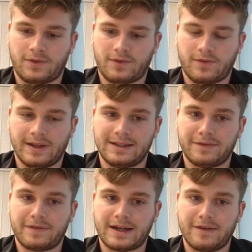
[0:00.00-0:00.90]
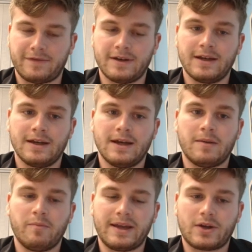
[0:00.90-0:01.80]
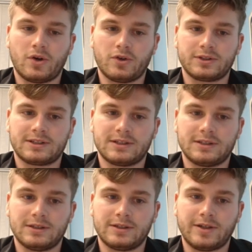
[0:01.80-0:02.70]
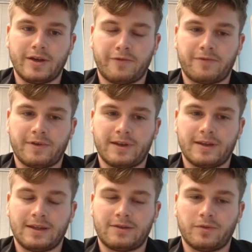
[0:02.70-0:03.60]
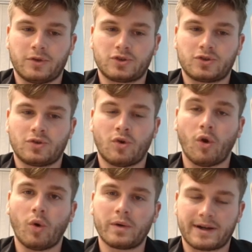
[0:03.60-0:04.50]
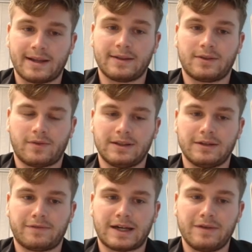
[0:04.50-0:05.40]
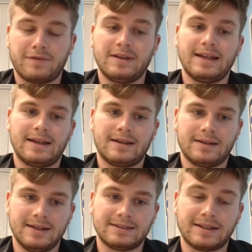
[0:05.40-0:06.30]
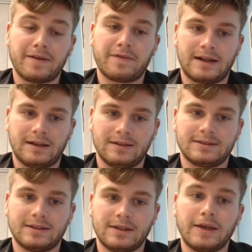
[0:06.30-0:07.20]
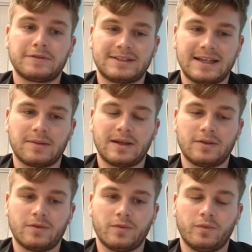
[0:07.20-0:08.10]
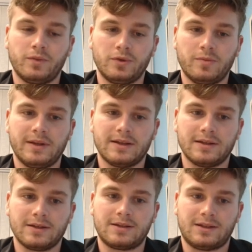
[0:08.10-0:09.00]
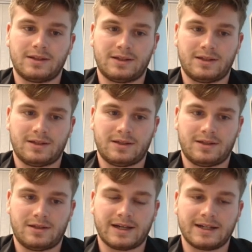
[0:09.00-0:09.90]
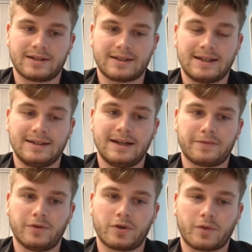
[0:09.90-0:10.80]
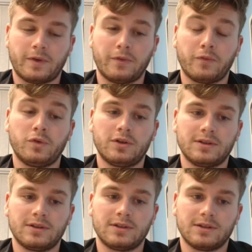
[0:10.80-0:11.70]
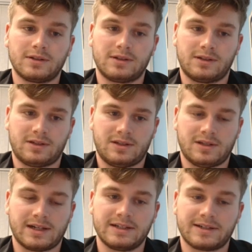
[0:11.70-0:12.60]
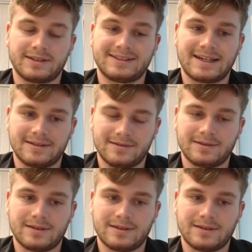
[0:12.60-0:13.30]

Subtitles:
25, because if it was lower than 25, then this if else if statement would be triggered, and therefore we wouldn't trigger the second